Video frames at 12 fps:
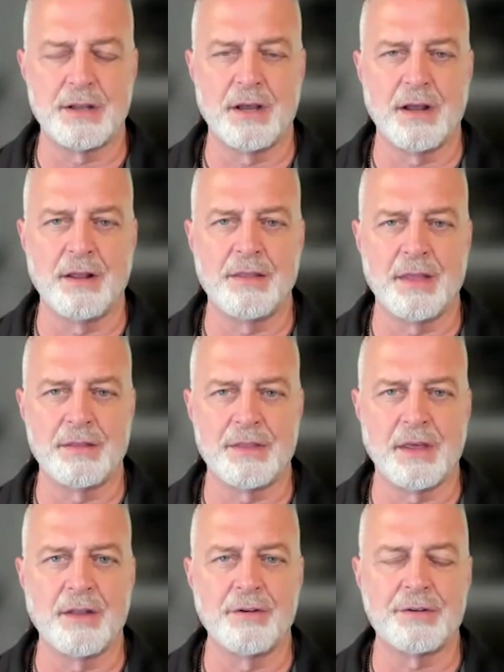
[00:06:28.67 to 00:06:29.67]
uh, that
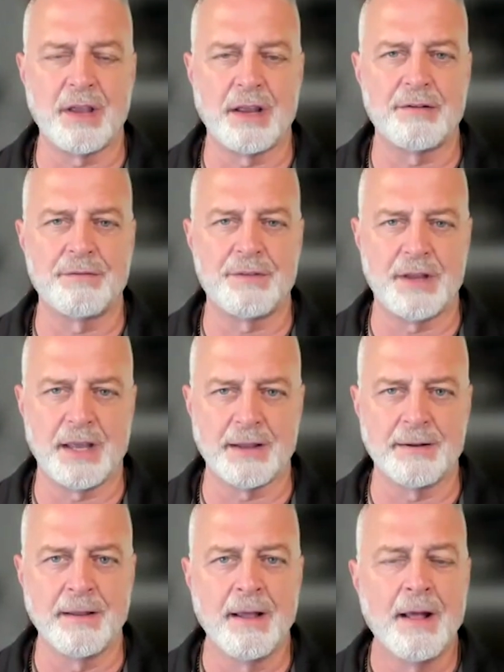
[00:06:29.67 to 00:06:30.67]
the other states have
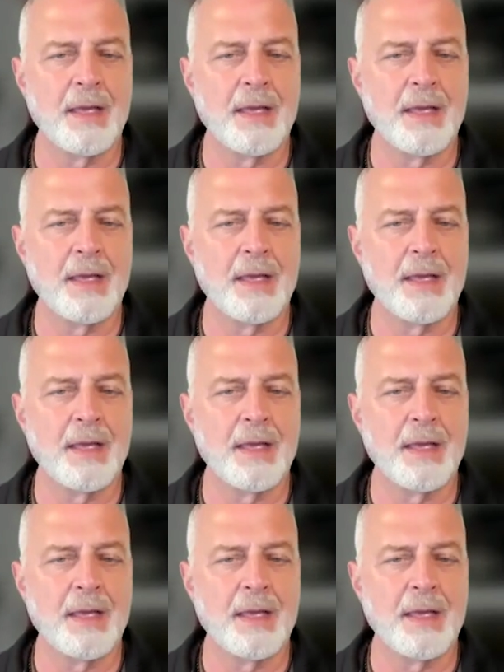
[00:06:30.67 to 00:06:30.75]
taken.